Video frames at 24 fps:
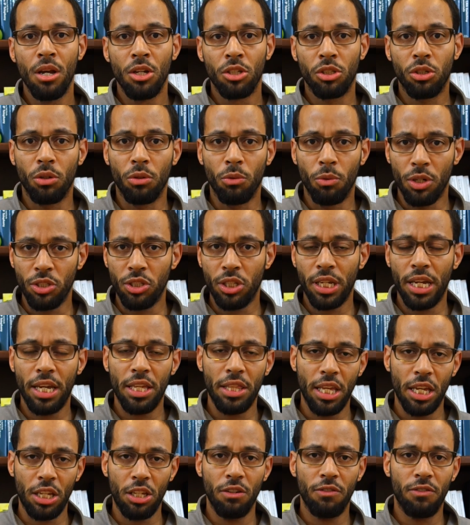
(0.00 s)
So once again,
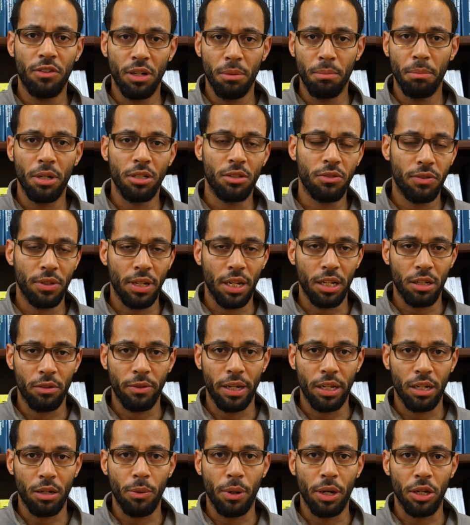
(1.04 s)
thank you very much for that
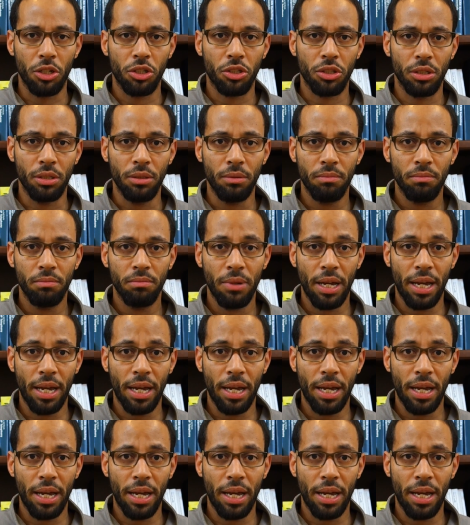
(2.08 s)
great question.